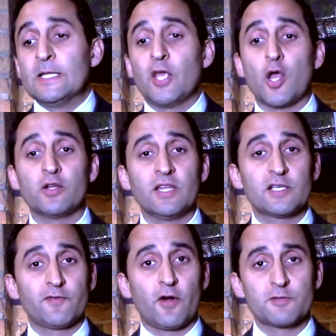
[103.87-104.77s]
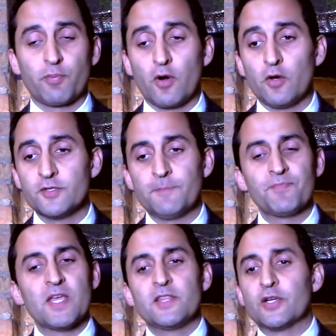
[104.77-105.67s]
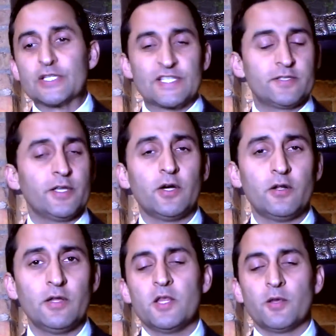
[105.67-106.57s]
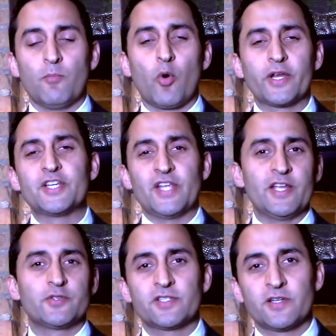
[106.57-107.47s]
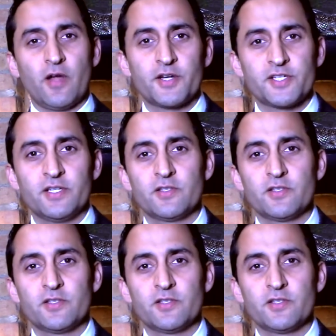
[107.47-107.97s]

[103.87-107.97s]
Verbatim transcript: The other thing as far as pros, there is still the mortgage interest deduction.